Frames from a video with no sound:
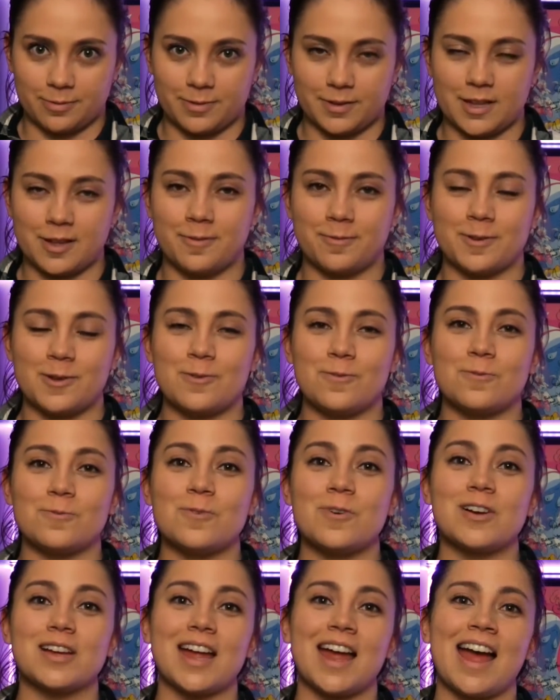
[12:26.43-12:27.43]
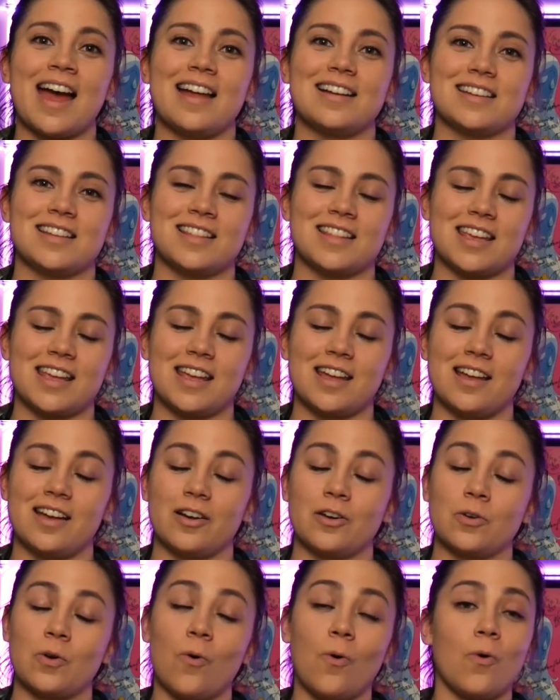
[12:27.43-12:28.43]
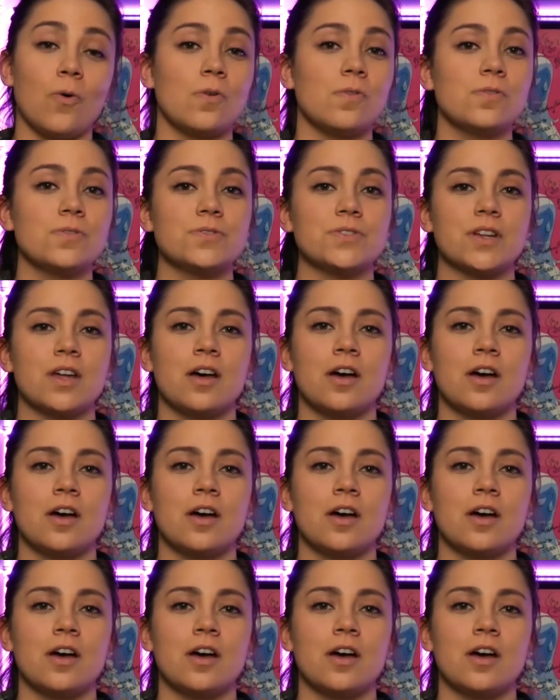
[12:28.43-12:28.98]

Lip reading: If you look at the goals